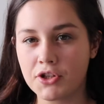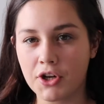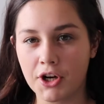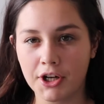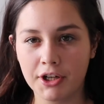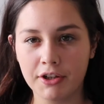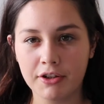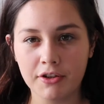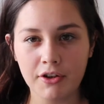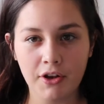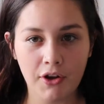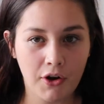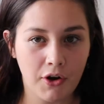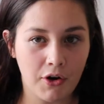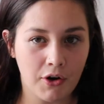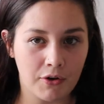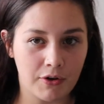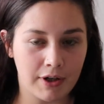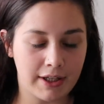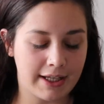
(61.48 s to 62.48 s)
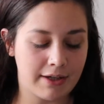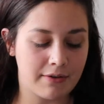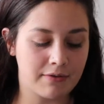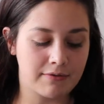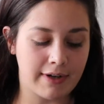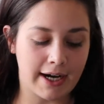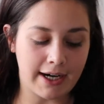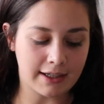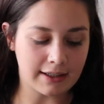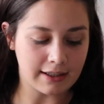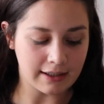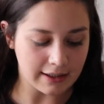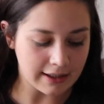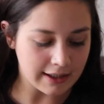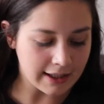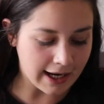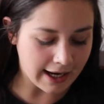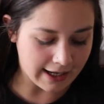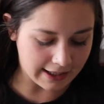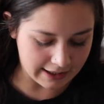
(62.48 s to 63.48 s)
don't really wreck
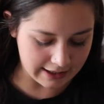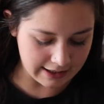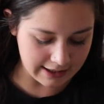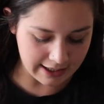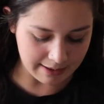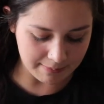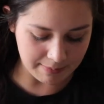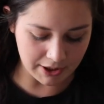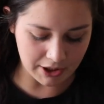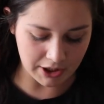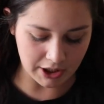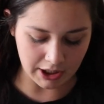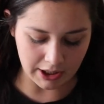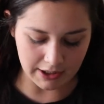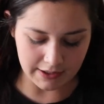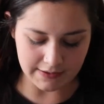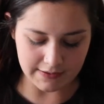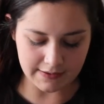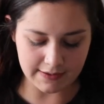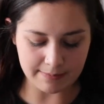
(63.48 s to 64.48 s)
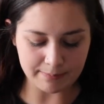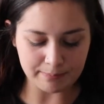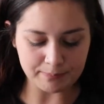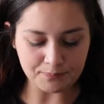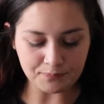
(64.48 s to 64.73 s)
anything because